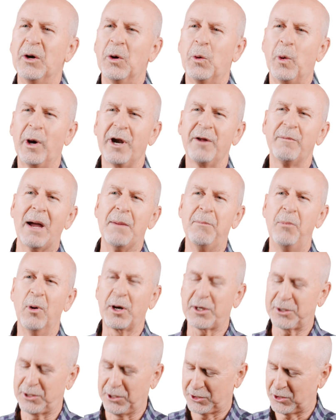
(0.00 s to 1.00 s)
One of my
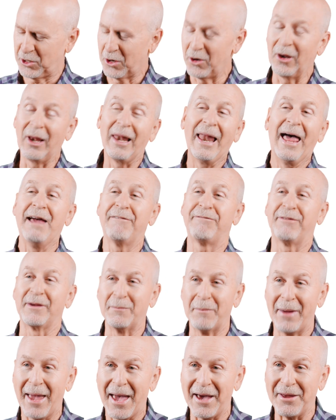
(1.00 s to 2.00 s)
books is called
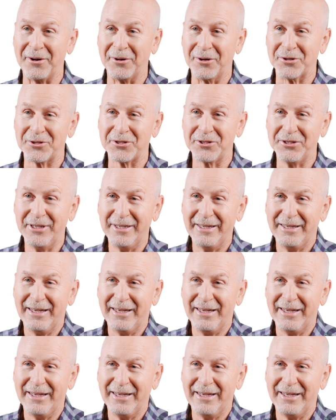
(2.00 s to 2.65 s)
Laughing Matters.